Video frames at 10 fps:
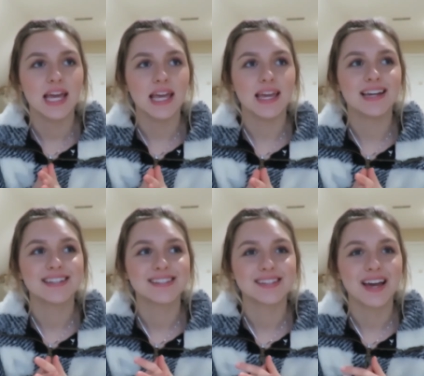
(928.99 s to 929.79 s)

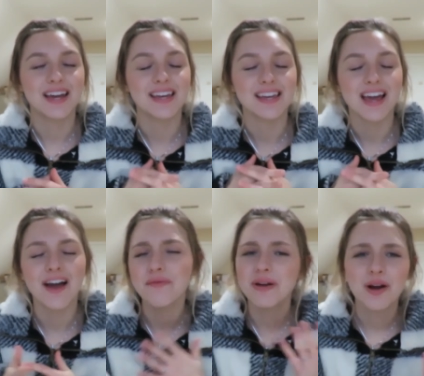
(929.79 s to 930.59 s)
And I
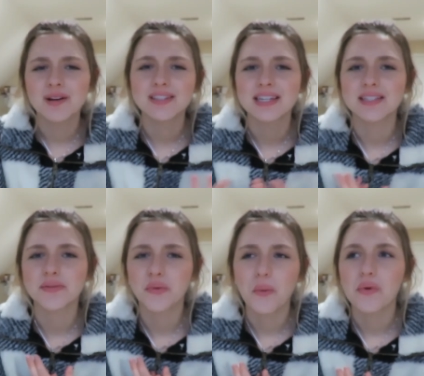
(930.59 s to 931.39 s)
have my hard days,
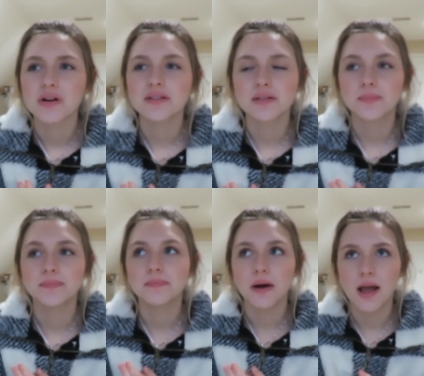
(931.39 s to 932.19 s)
of course,
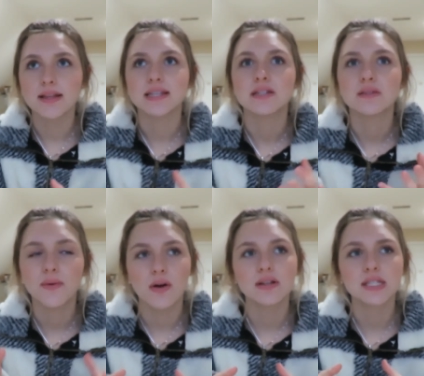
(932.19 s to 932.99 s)
but as
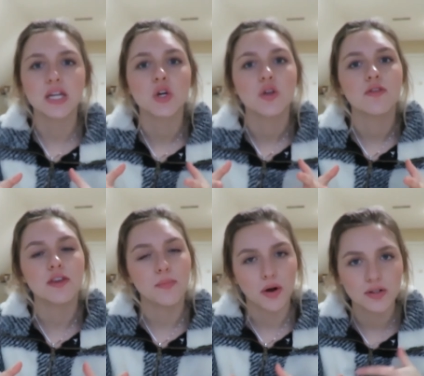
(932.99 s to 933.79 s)
far as like
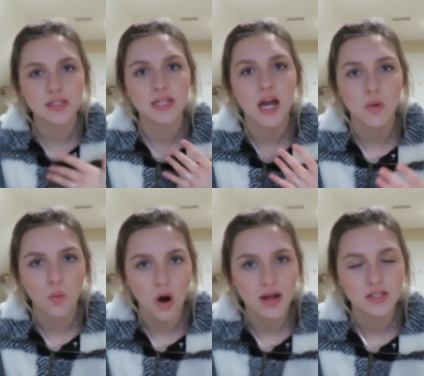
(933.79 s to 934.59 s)
the person I
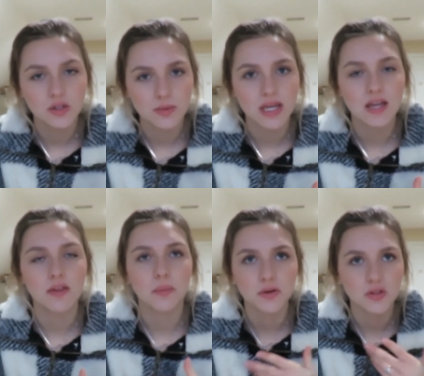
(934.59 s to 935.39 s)
want to be and
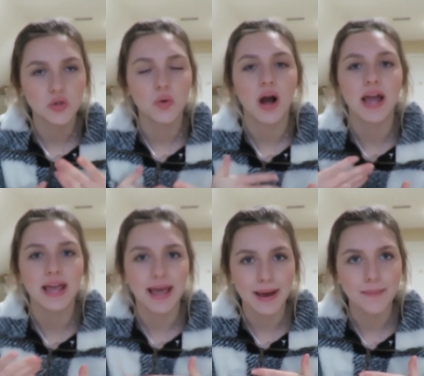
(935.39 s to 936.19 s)
the person who I
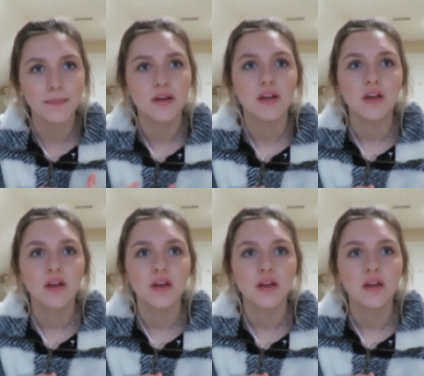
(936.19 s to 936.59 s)
am,